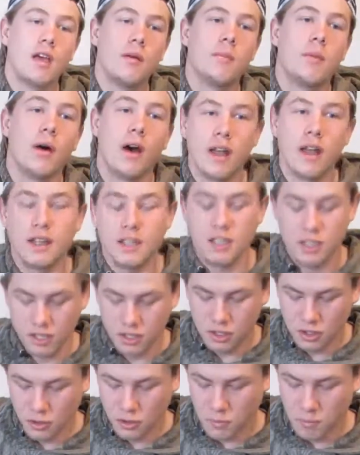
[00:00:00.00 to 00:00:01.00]
But
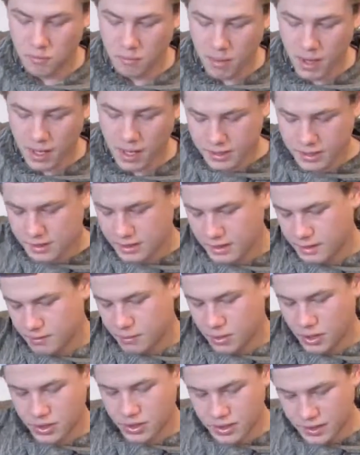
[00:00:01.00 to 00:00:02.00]
you must
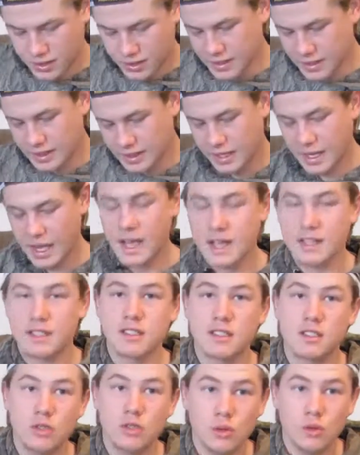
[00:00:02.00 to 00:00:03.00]
purchase a
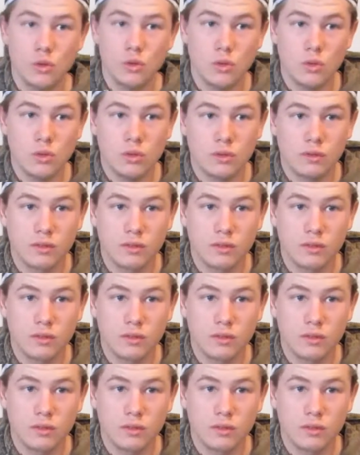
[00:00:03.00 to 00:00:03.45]
degassing tool,